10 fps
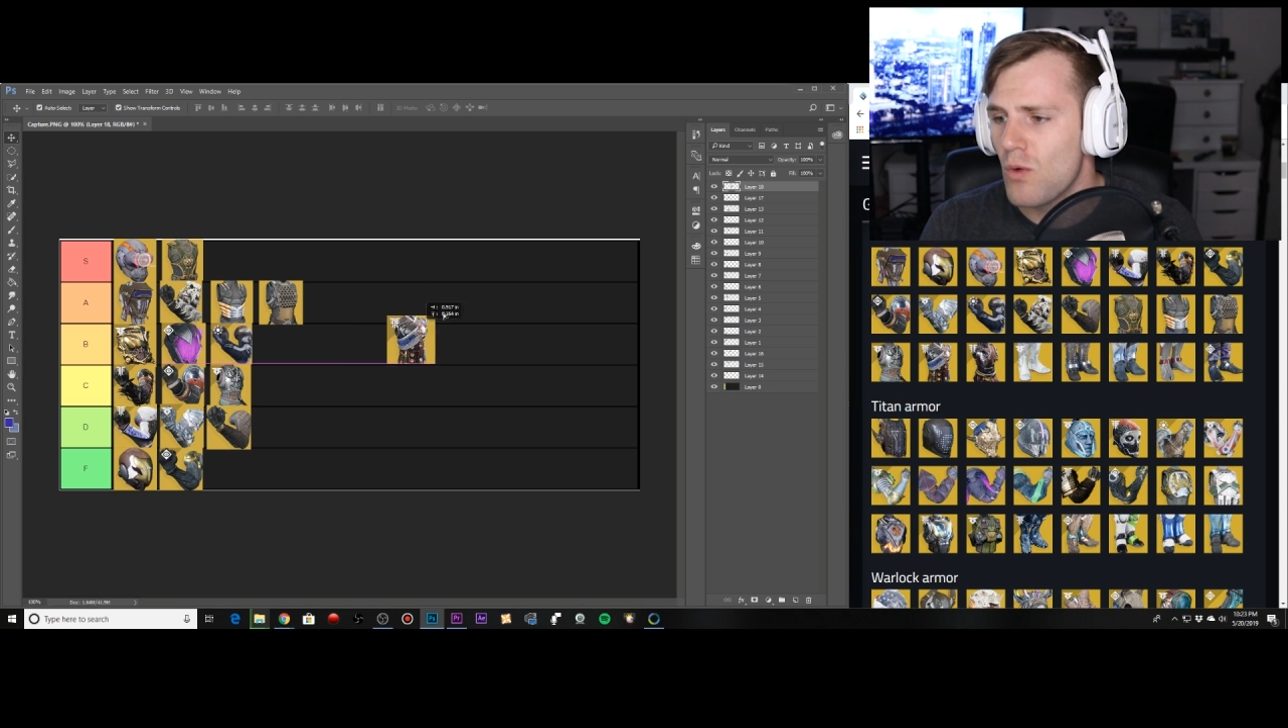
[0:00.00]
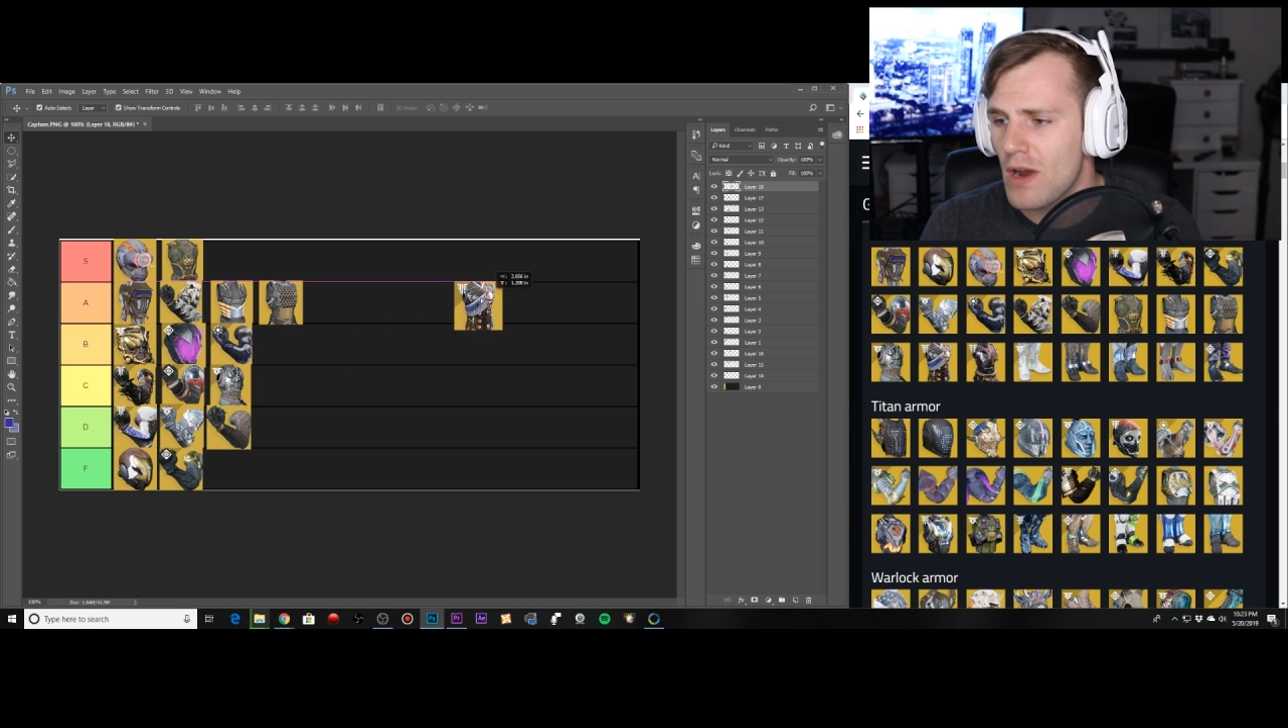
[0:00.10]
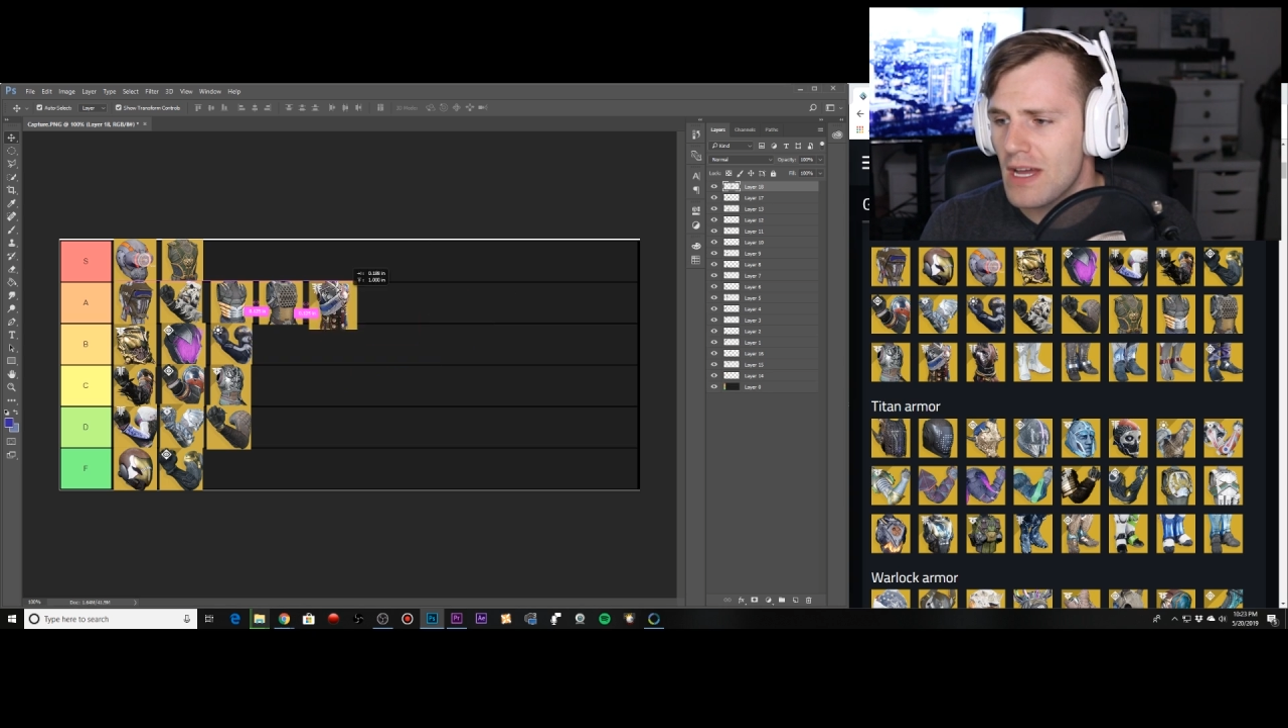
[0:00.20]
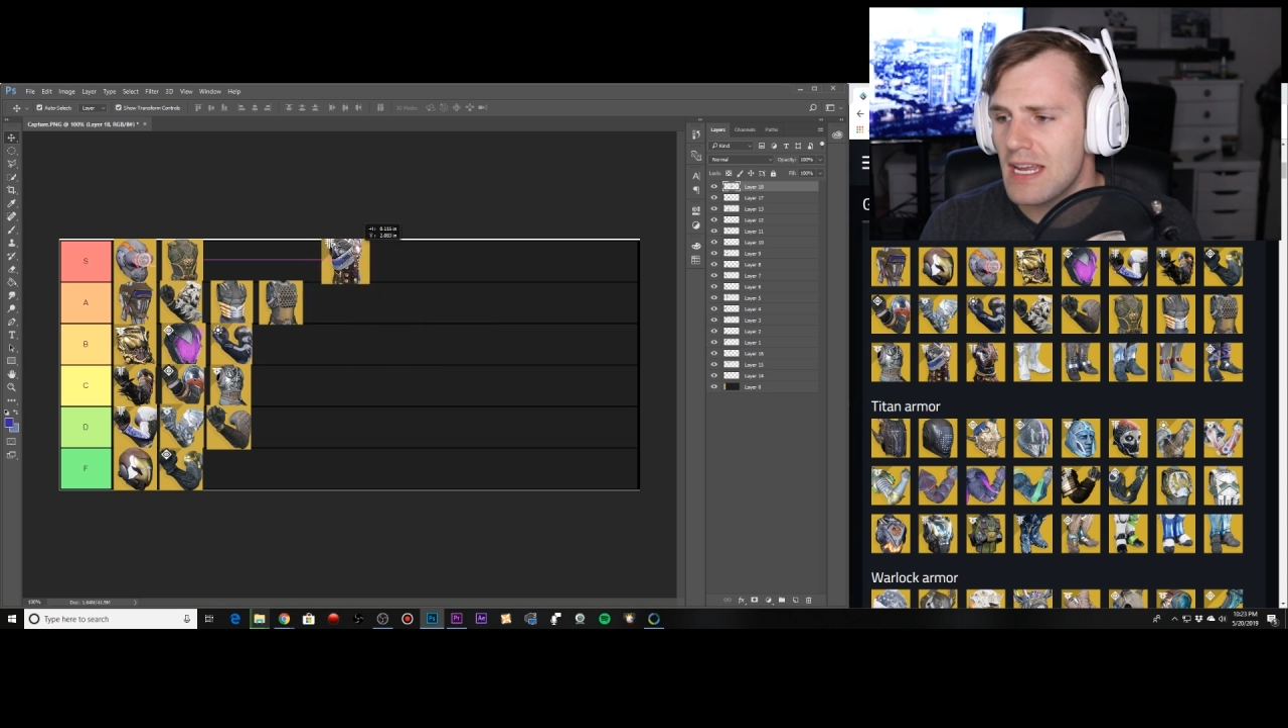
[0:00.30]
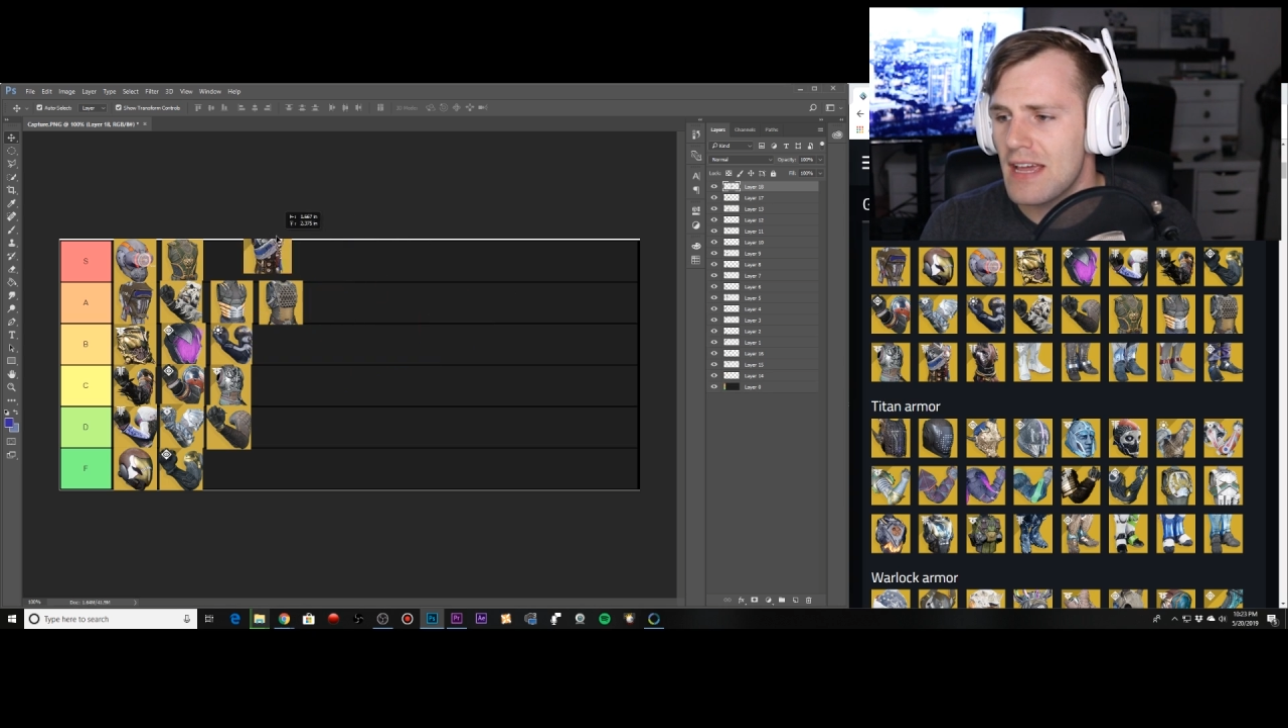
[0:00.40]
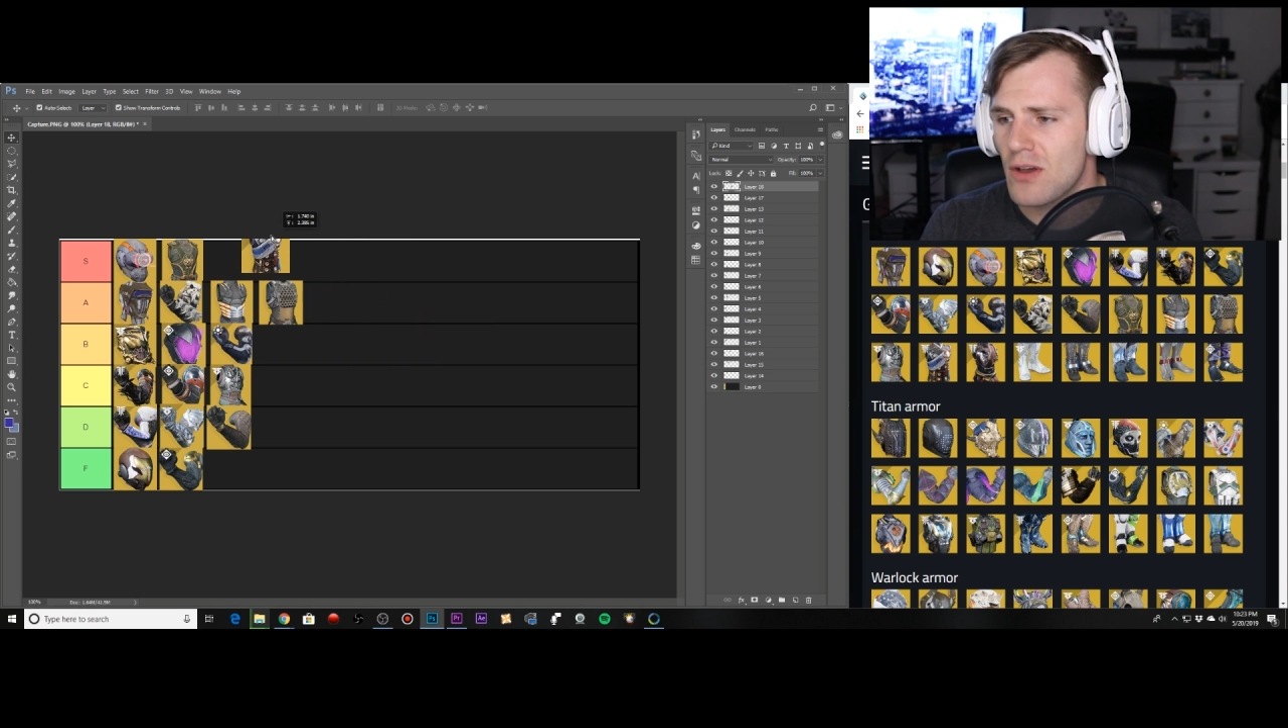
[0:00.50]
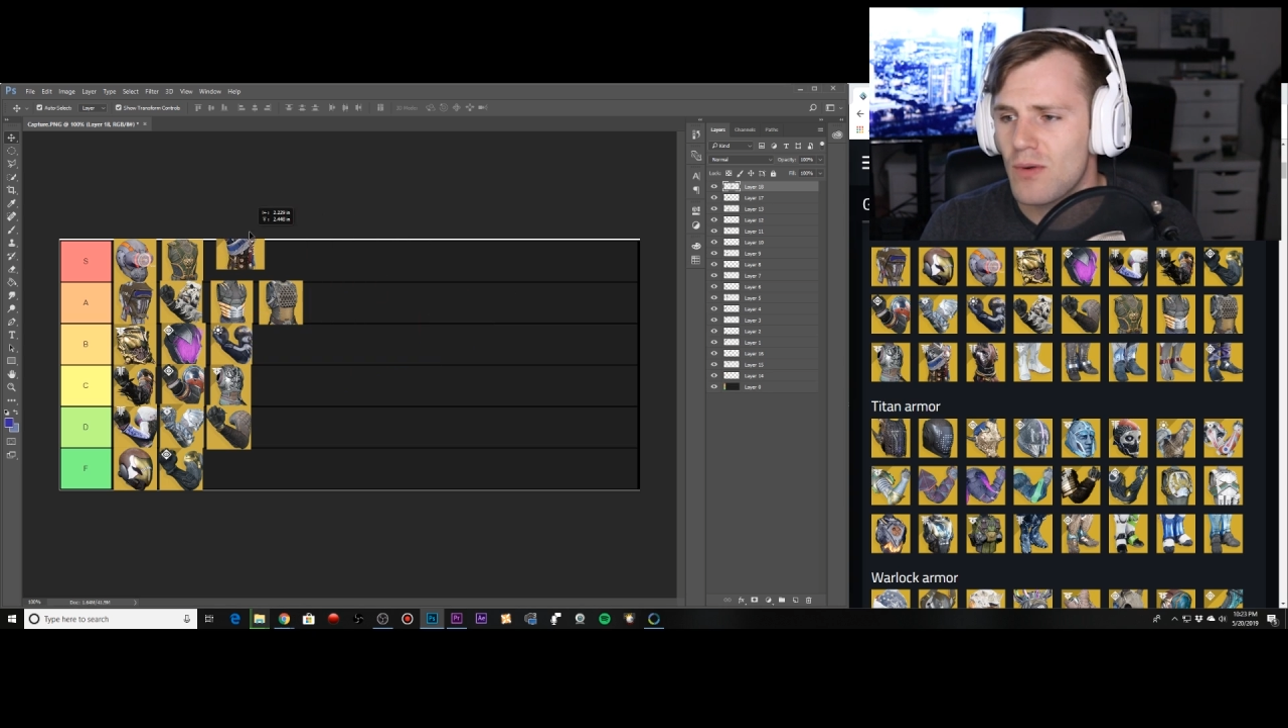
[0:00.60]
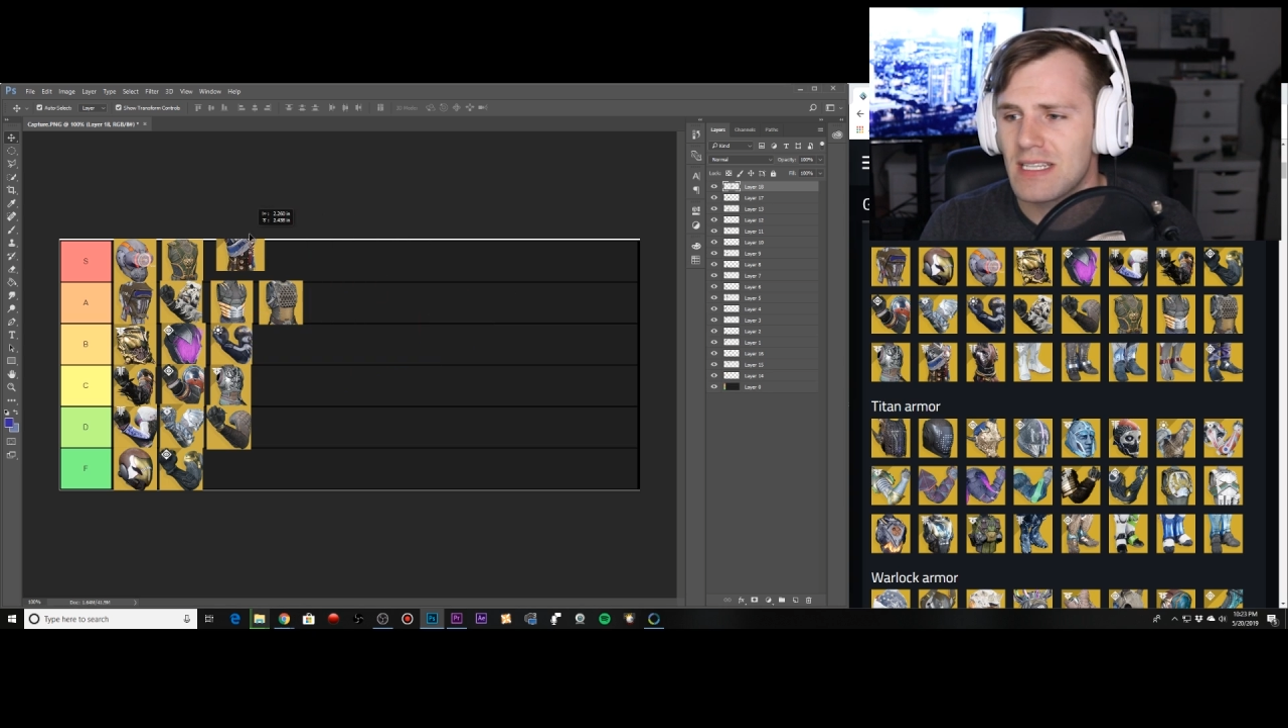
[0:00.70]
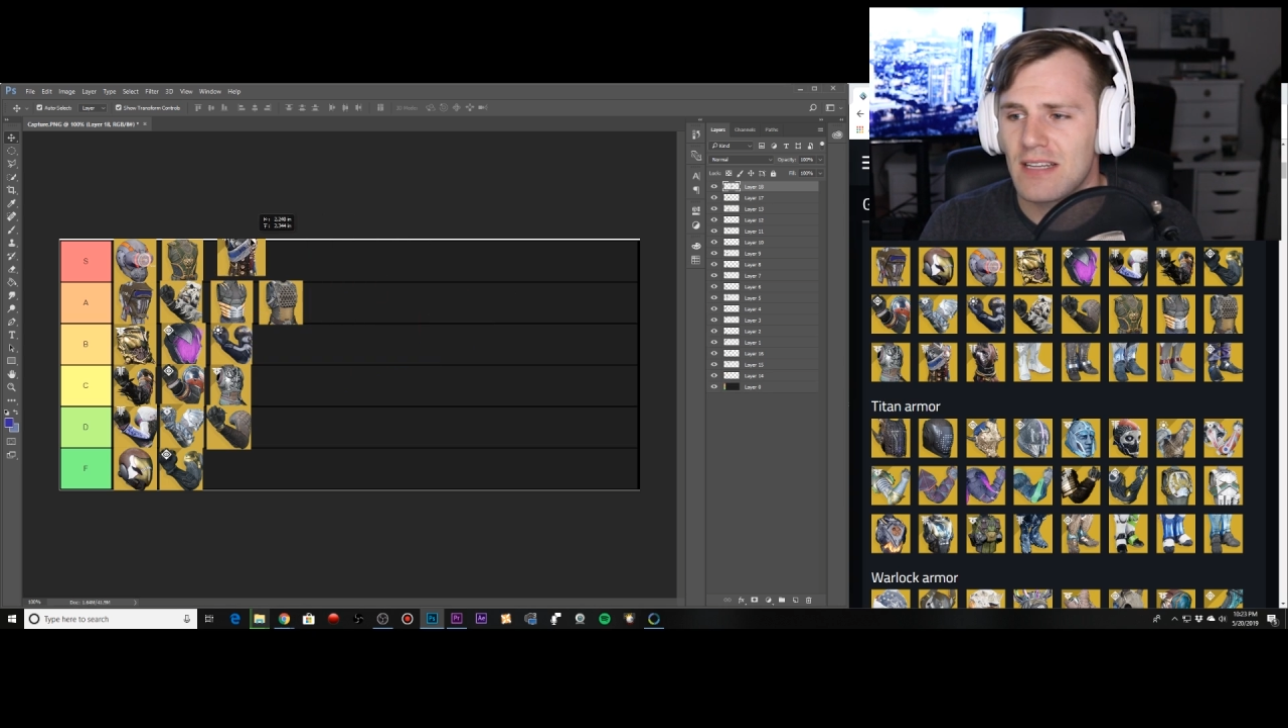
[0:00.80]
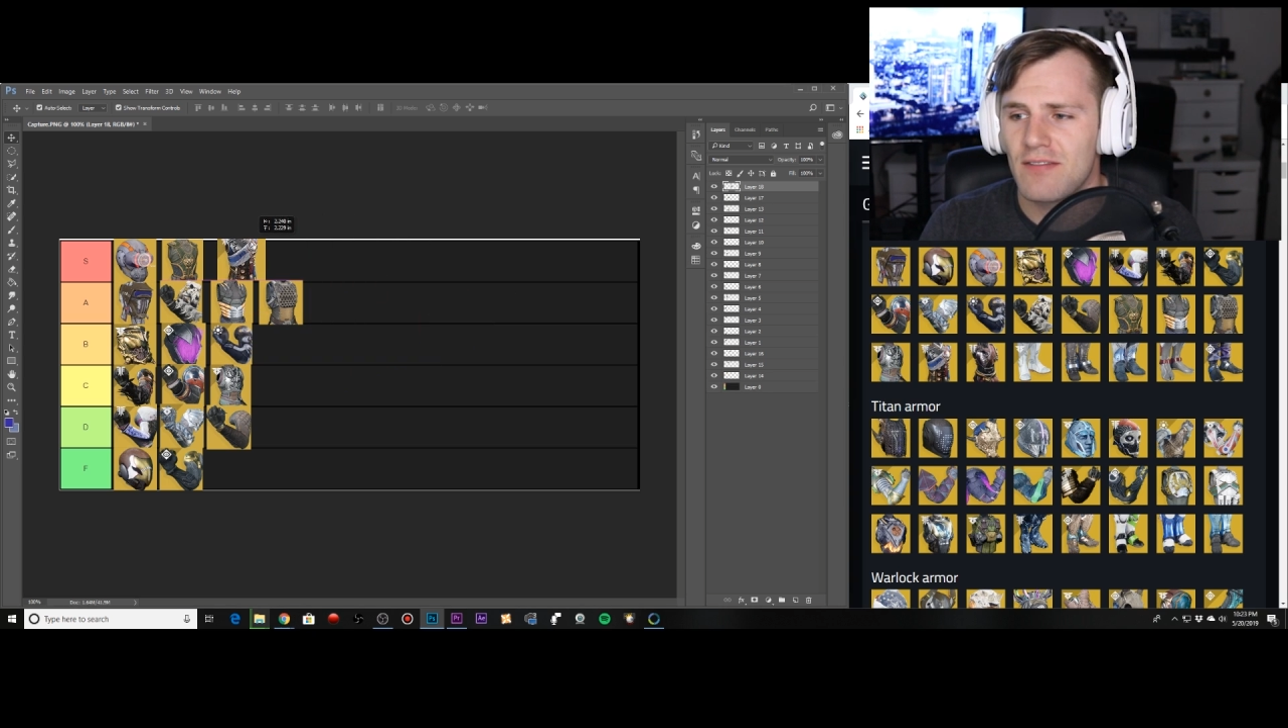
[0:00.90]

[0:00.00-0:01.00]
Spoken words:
we're gonna give the Gwisten